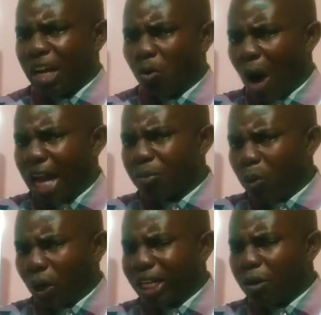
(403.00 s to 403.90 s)
One
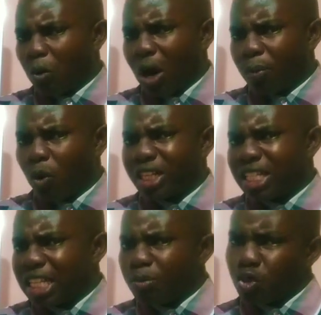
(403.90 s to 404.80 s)
police
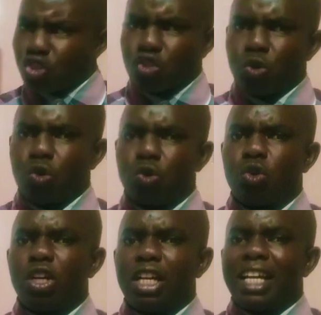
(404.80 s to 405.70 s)
seems
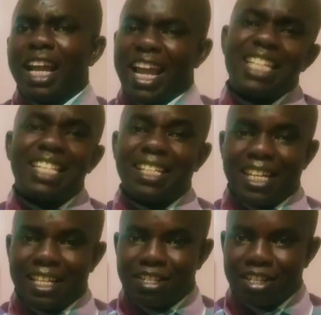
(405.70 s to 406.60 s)
to
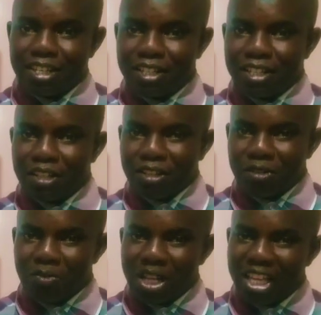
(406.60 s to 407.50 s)
hesitate,
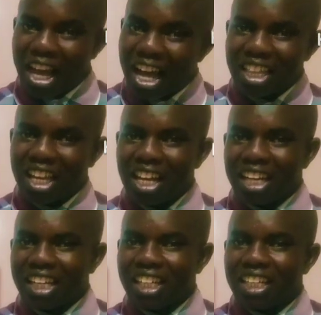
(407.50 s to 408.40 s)
but the other
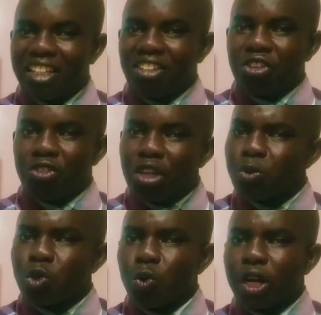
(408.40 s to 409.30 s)

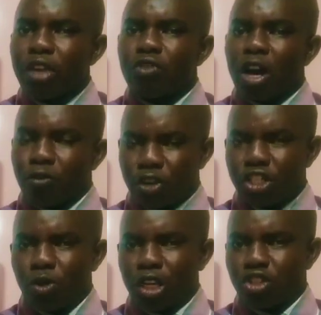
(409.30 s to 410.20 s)
seems to give a
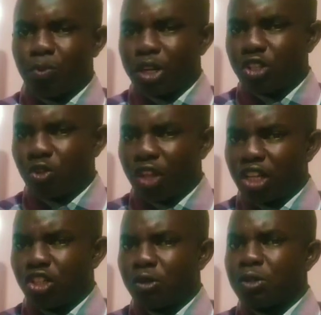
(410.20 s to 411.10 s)
facial expression
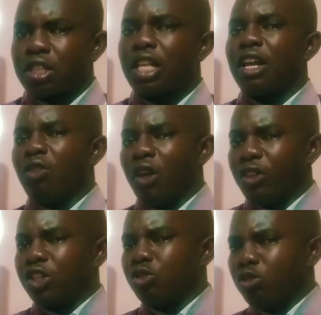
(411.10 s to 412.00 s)
that shows that
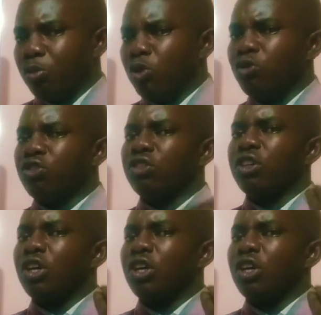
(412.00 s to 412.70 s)
they should move